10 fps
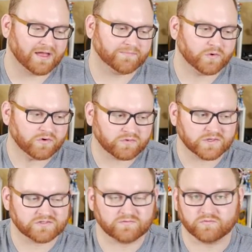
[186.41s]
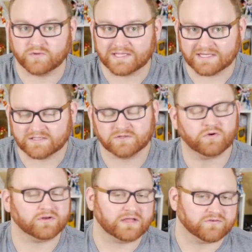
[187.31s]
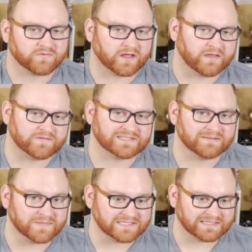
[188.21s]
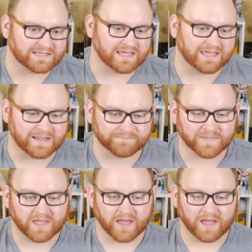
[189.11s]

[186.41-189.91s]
um, or a creature if you really need to, or an Aether Vial if it's in the mid to late game.